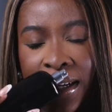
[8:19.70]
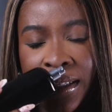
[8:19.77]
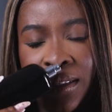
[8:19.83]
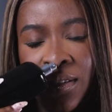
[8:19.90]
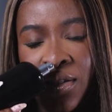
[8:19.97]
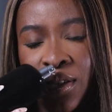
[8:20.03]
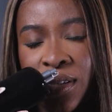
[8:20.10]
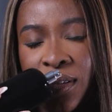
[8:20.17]
is
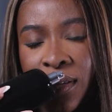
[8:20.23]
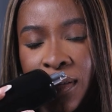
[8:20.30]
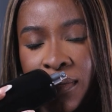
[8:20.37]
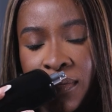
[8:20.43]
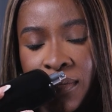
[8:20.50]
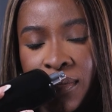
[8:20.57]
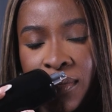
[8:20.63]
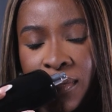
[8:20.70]
just,
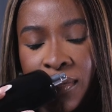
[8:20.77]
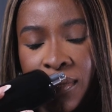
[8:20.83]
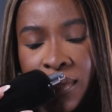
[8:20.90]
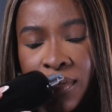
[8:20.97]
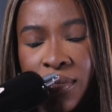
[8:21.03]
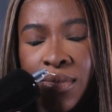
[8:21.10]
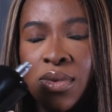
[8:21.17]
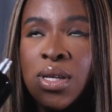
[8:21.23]

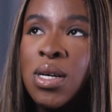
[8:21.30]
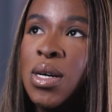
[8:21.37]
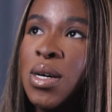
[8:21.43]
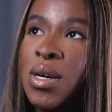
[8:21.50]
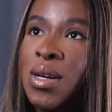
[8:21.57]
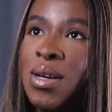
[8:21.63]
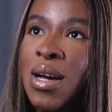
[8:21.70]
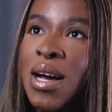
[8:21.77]

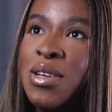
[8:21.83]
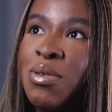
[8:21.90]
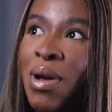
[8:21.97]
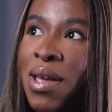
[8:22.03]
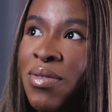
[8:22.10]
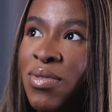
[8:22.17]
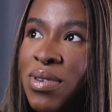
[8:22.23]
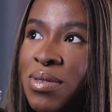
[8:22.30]
how do
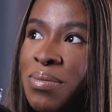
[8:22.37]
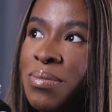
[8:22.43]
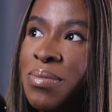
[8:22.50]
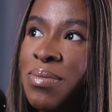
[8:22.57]
I even